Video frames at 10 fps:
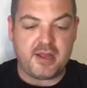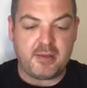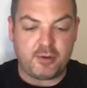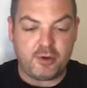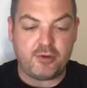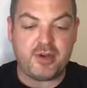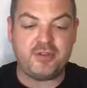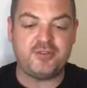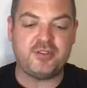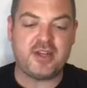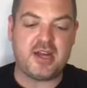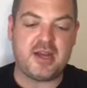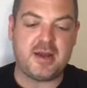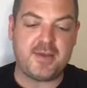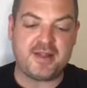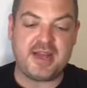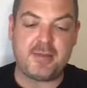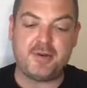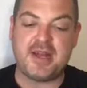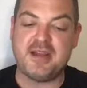I'm curious about the
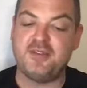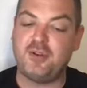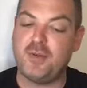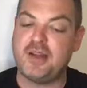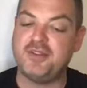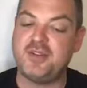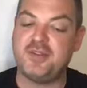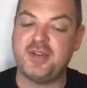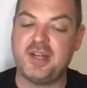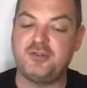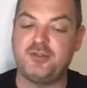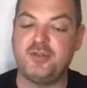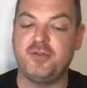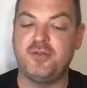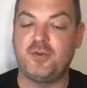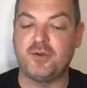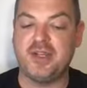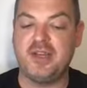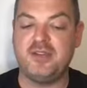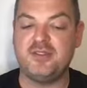capital gains in Queensland for the next 2 to 4
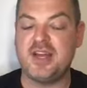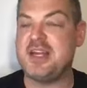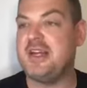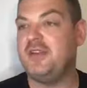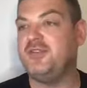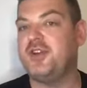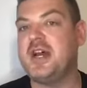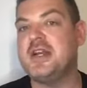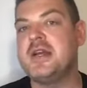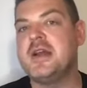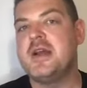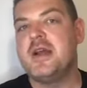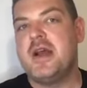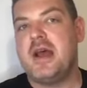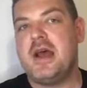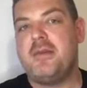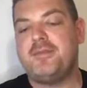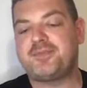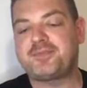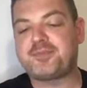years. Any insight?
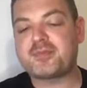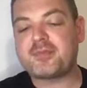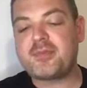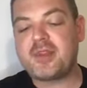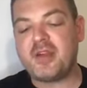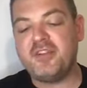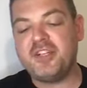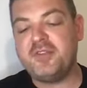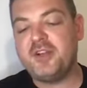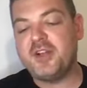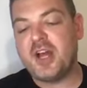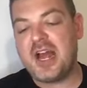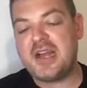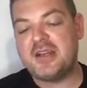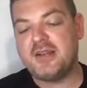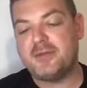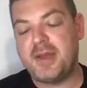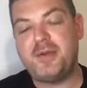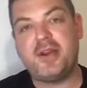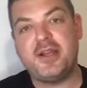If you'd like,
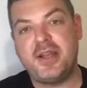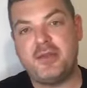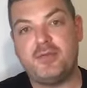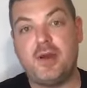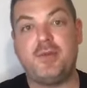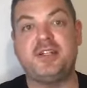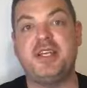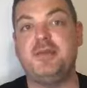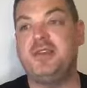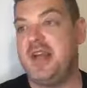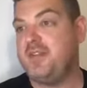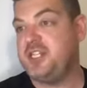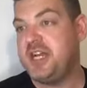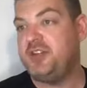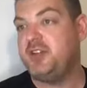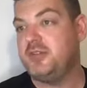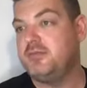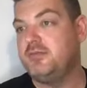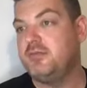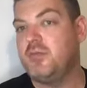maybe I can get one of my team to have a chat to you
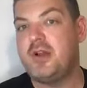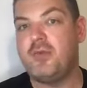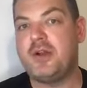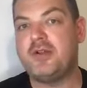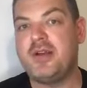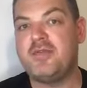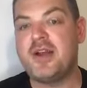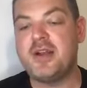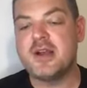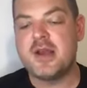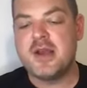one-on-one on that front.